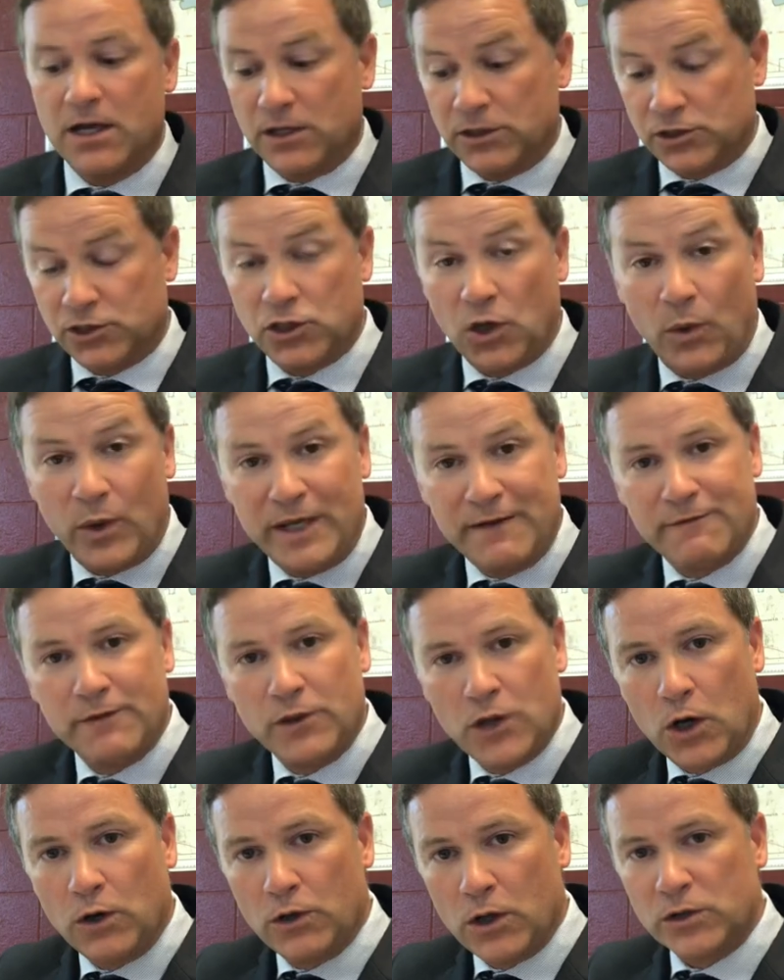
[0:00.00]
So even
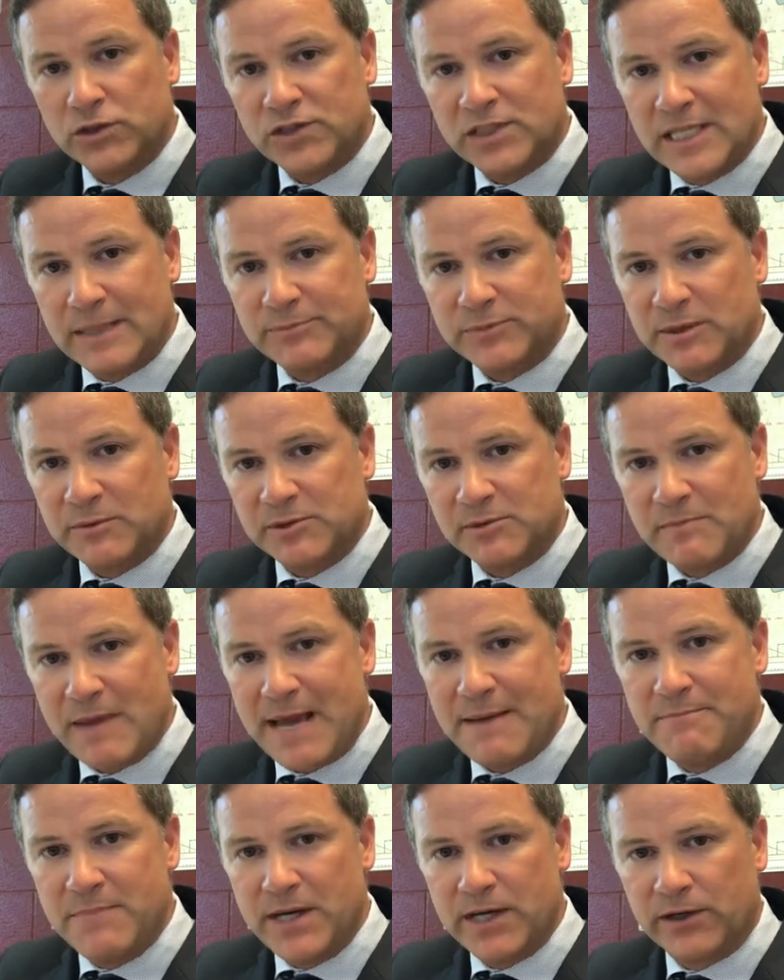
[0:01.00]
though those symptoms
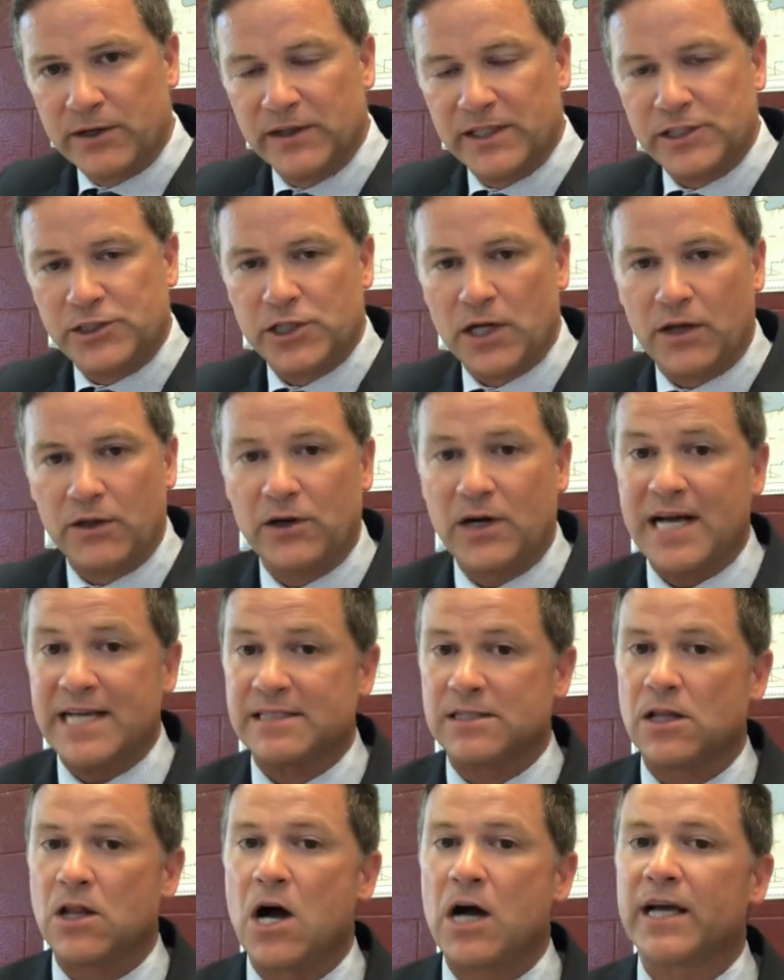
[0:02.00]
may mirror each other,
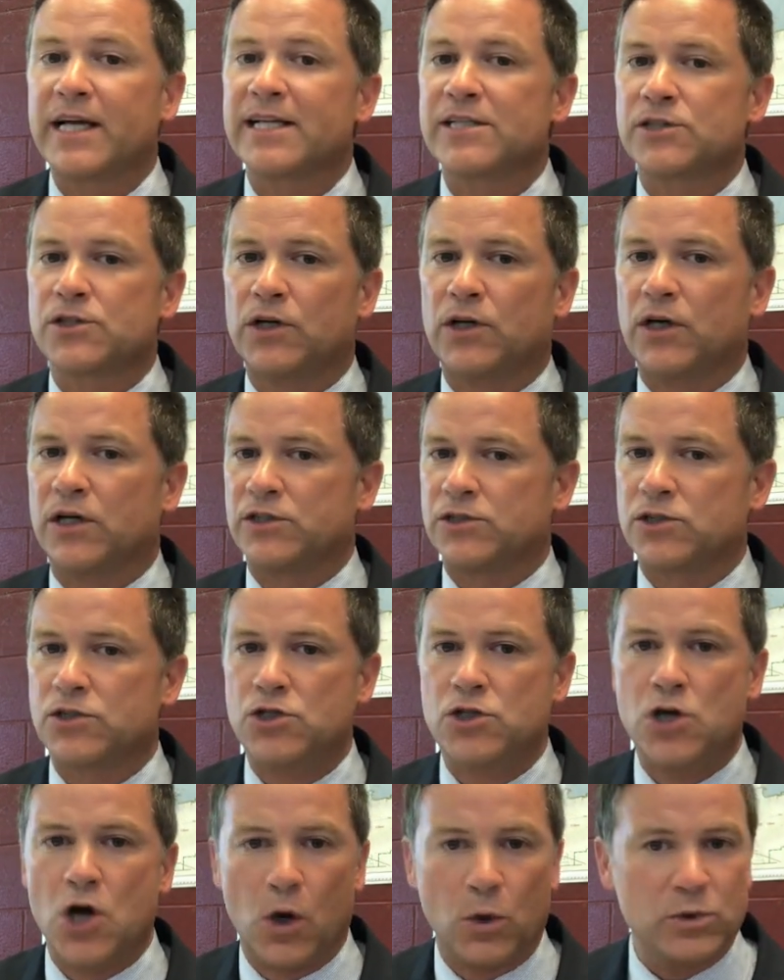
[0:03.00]
as long as there is
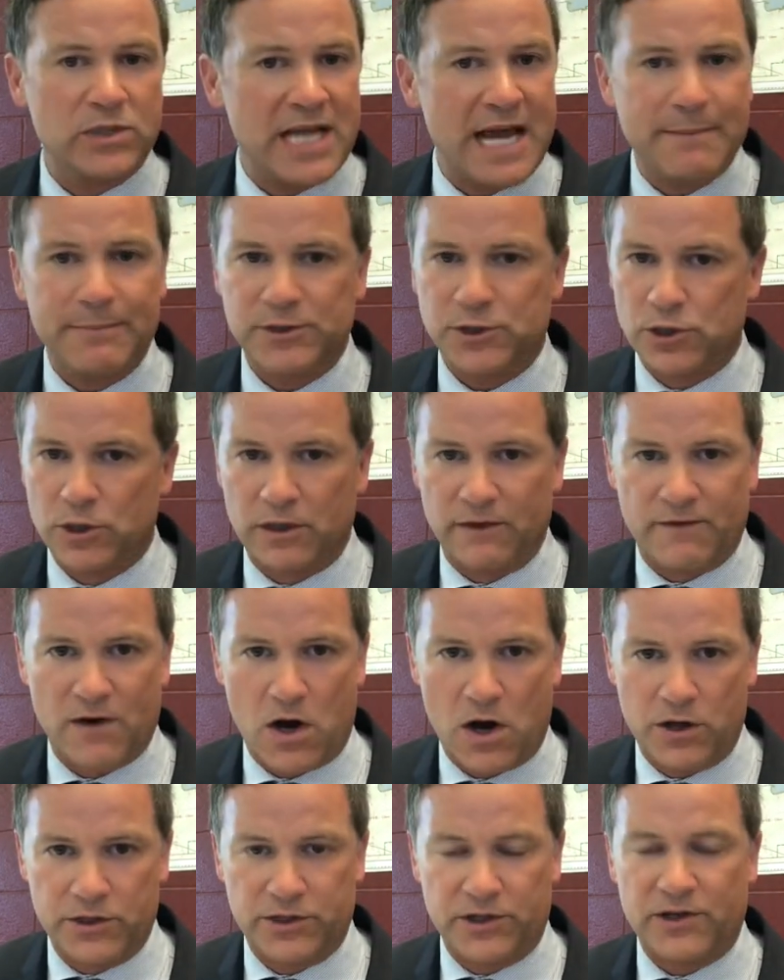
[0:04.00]
no temperature of
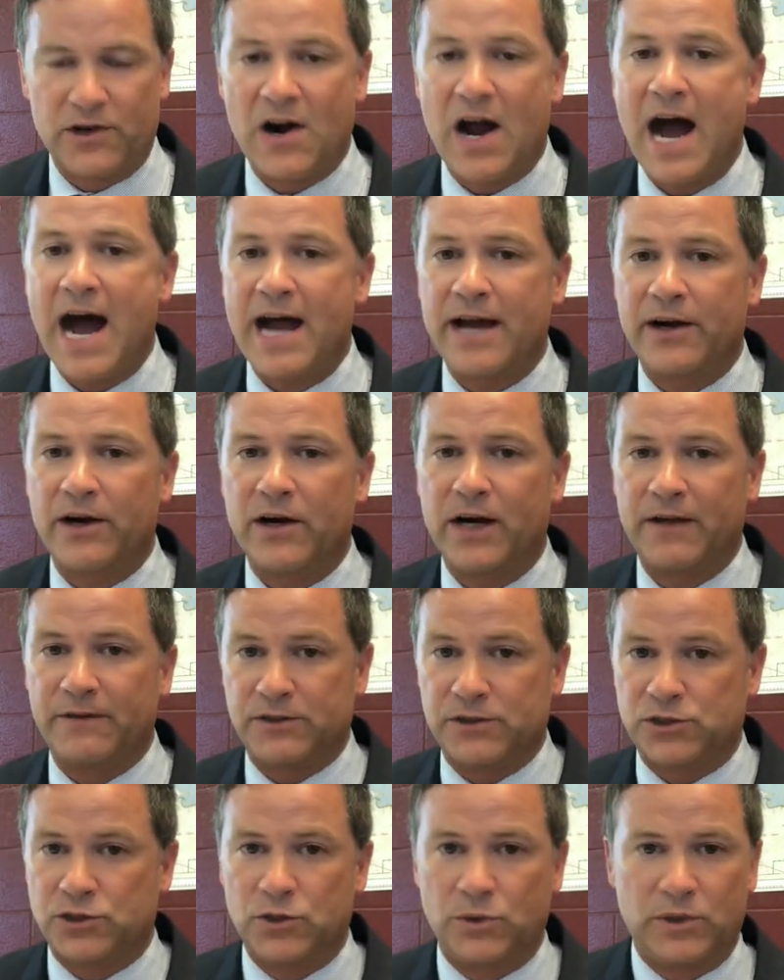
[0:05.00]
100 or higher and the
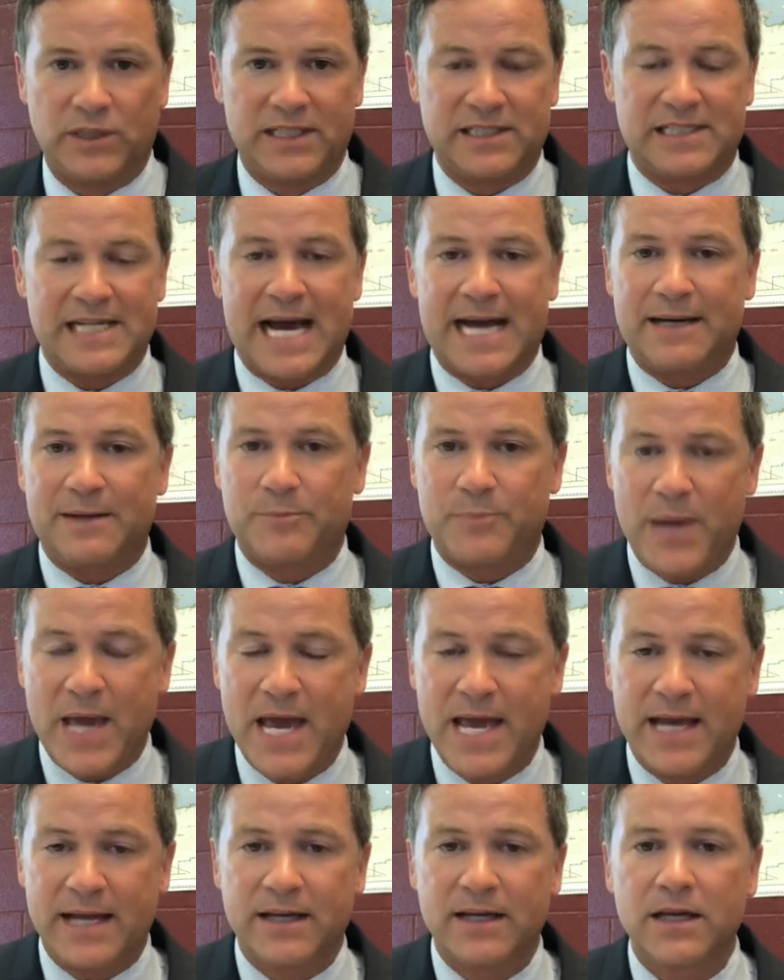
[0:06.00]
student is not in
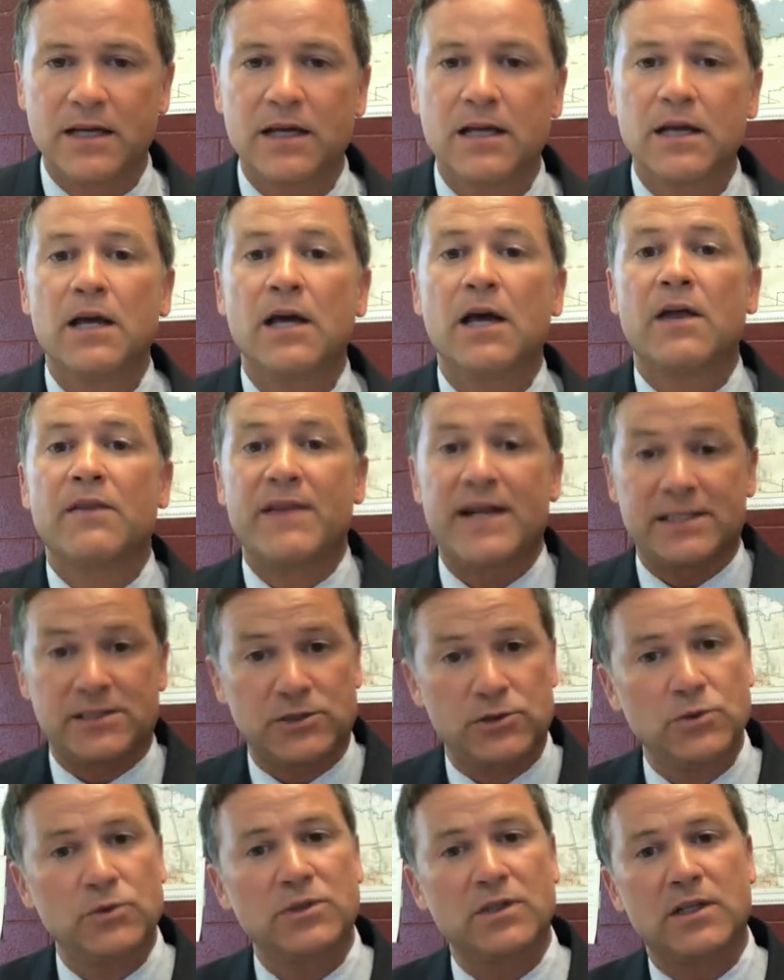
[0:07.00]
pain, that
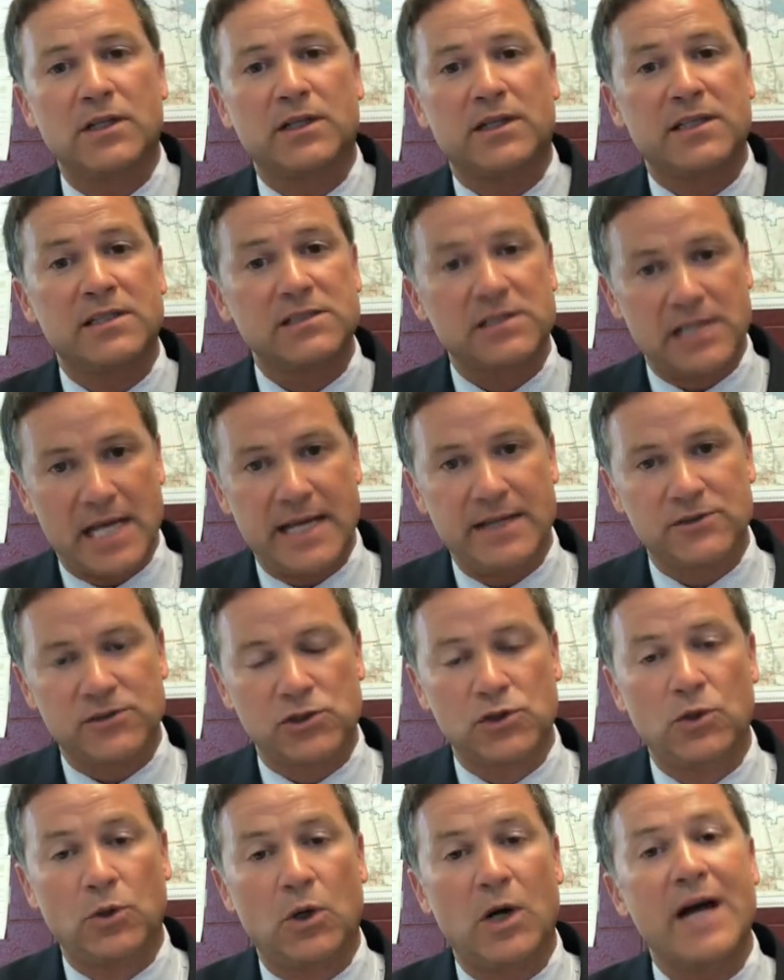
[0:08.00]
student can stay in
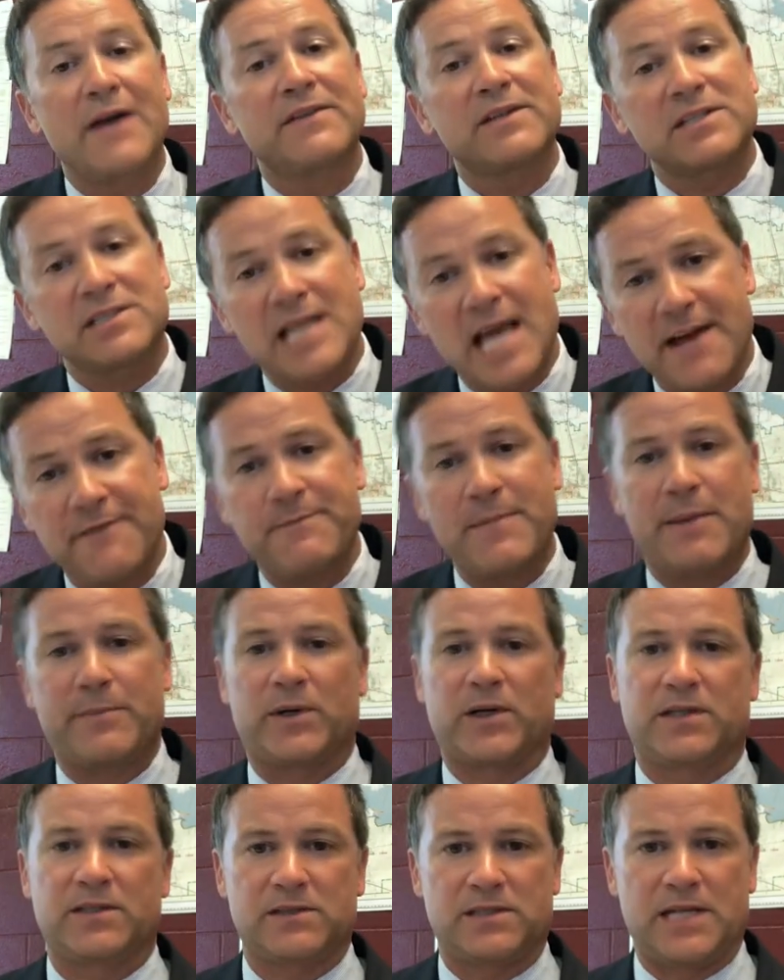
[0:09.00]
school and the staff member
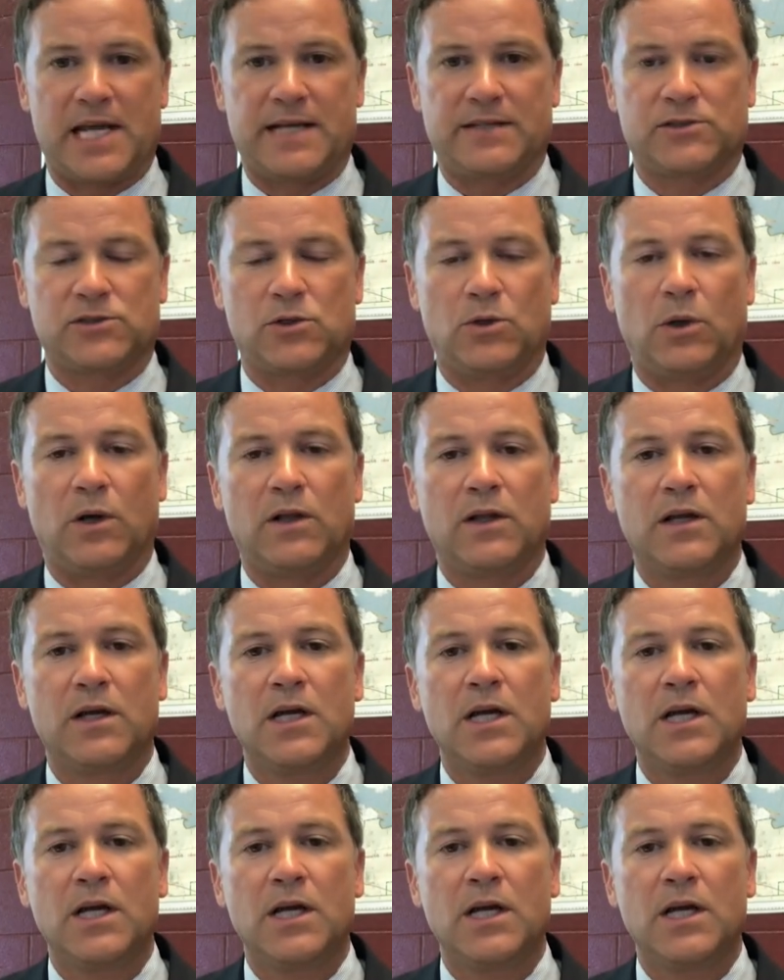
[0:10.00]
can stay in school.